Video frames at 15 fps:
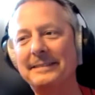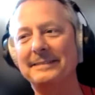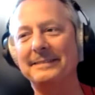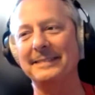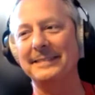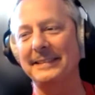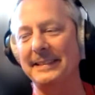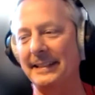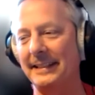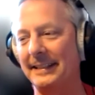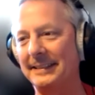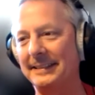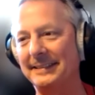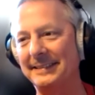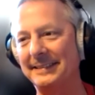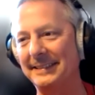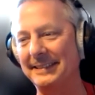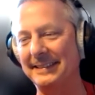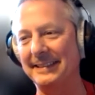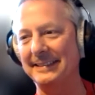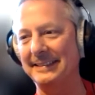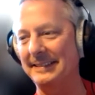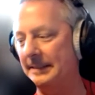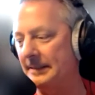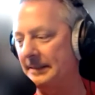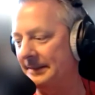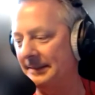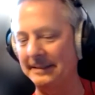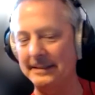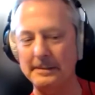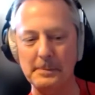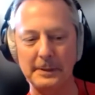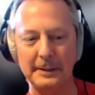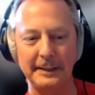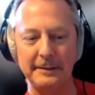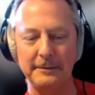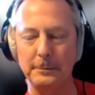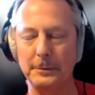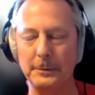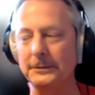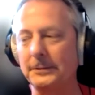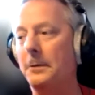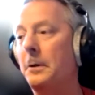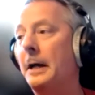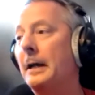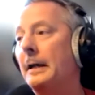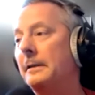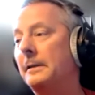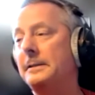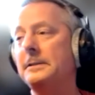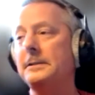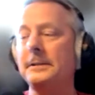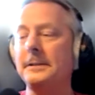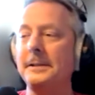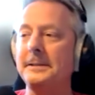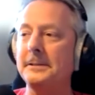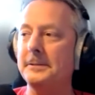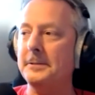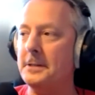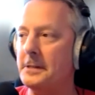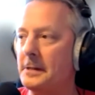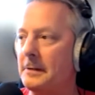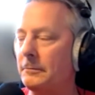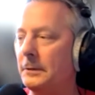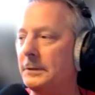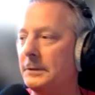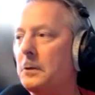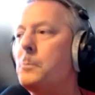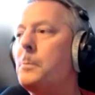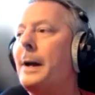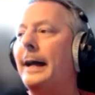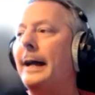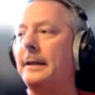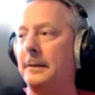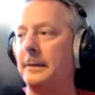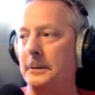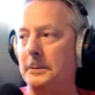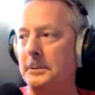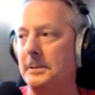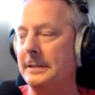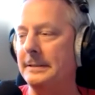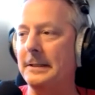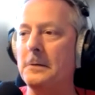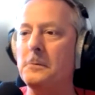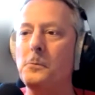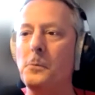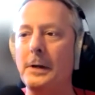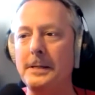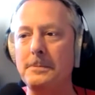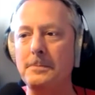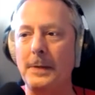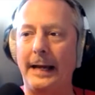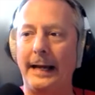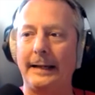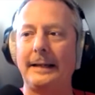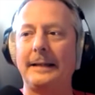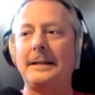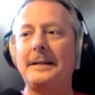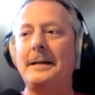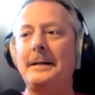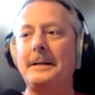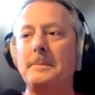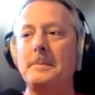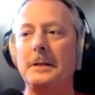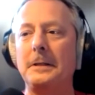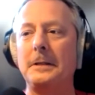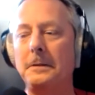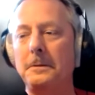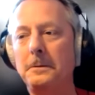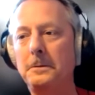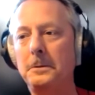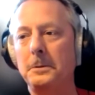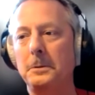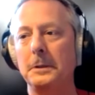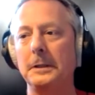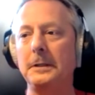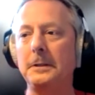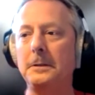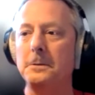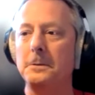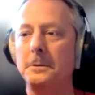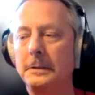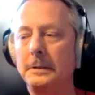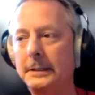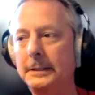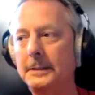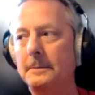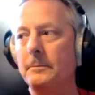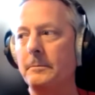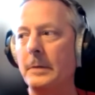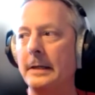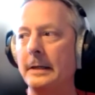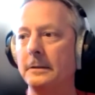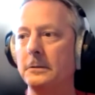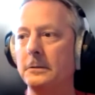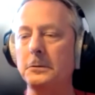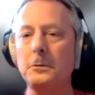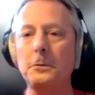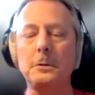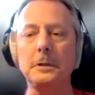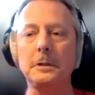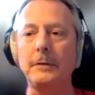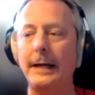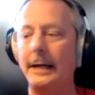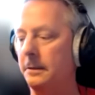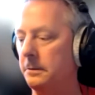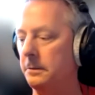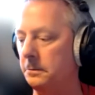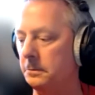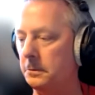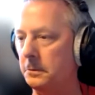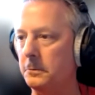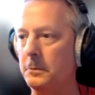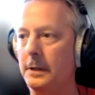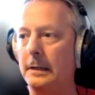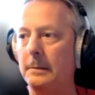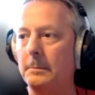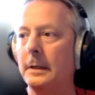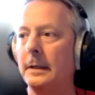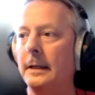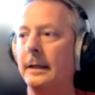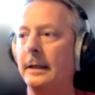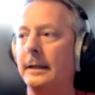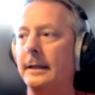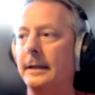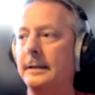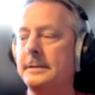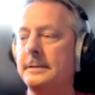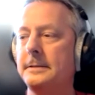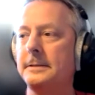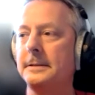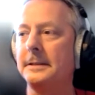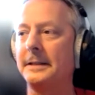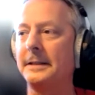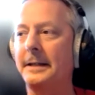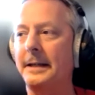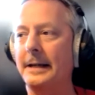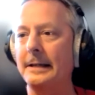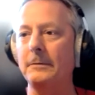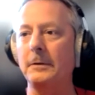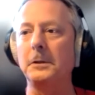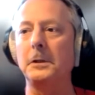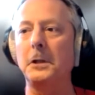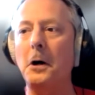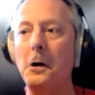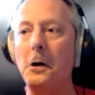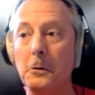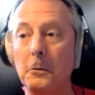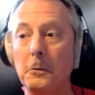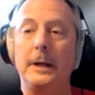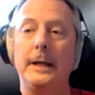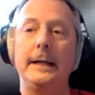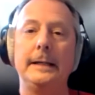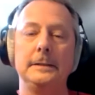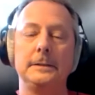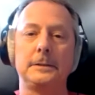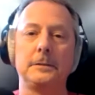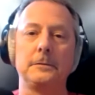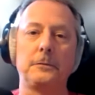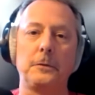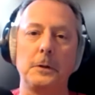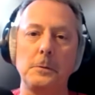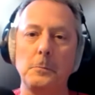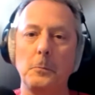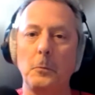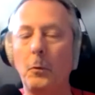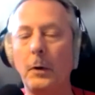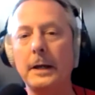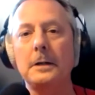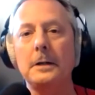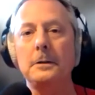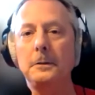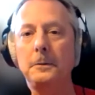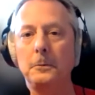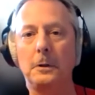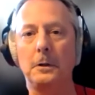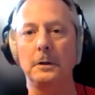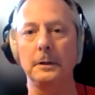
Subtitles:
Yeah. It's just unbelievable. So let's start off. Let's go back though. Let's go way back. The story of how you grew up is kind of a long ways from where you are